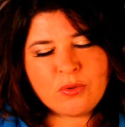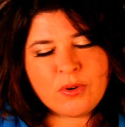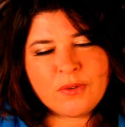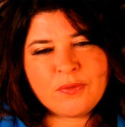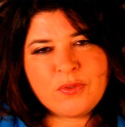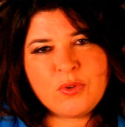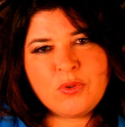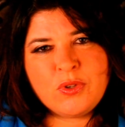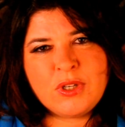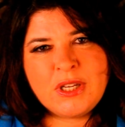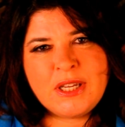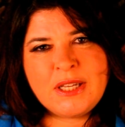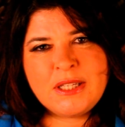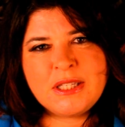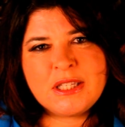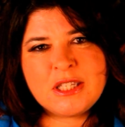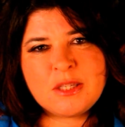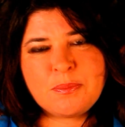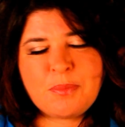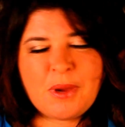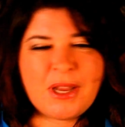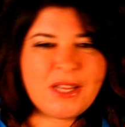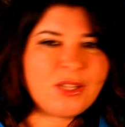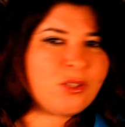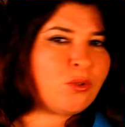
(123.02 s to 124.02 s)
or if you need
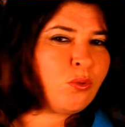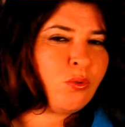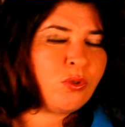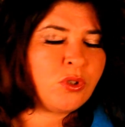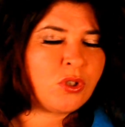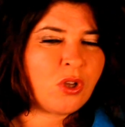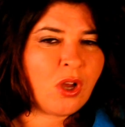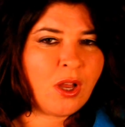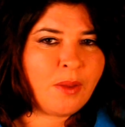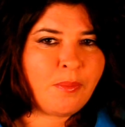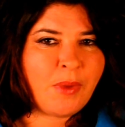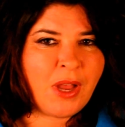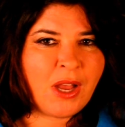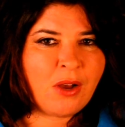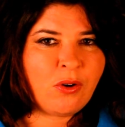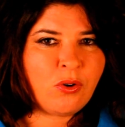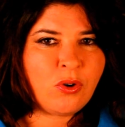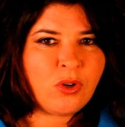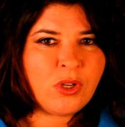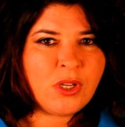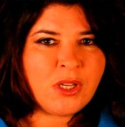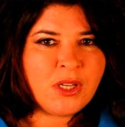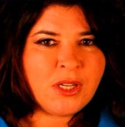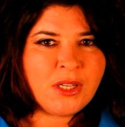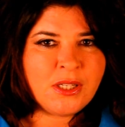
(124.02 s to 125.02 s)
space or time out